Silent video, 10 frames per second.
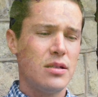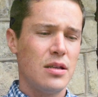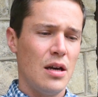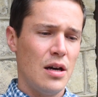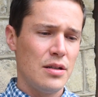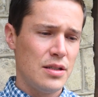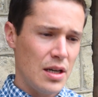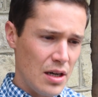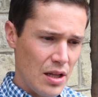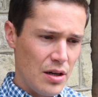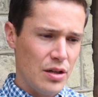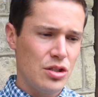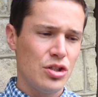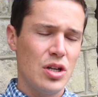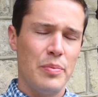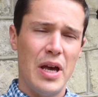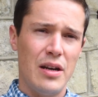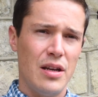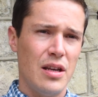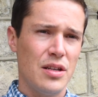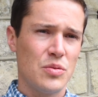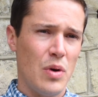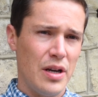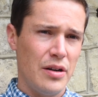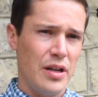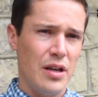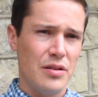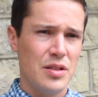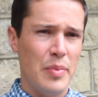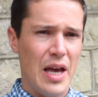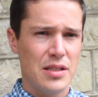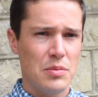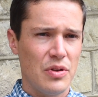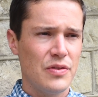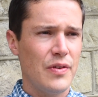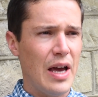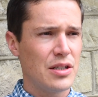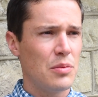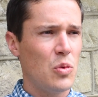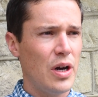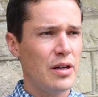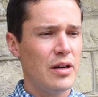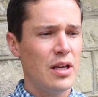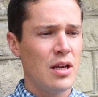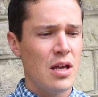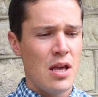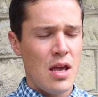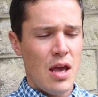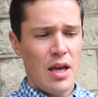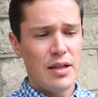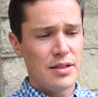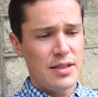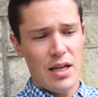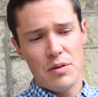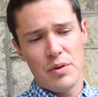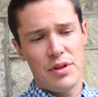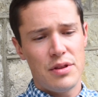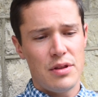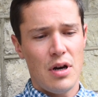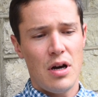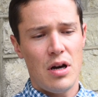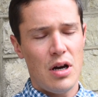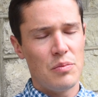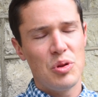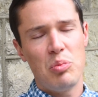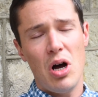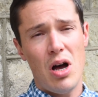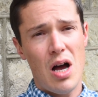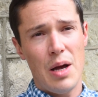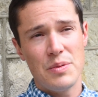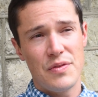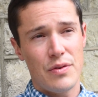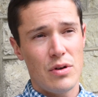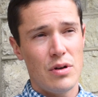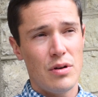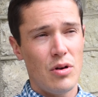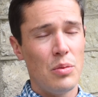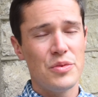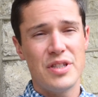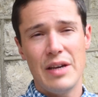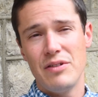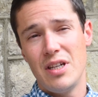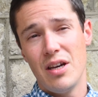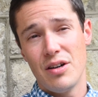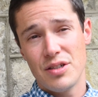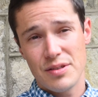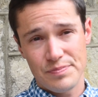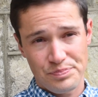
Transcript: did another internship at his winery here in Sebastopol, flagship winery. And then stayed with on with Paul Hobbs for almost 7 years.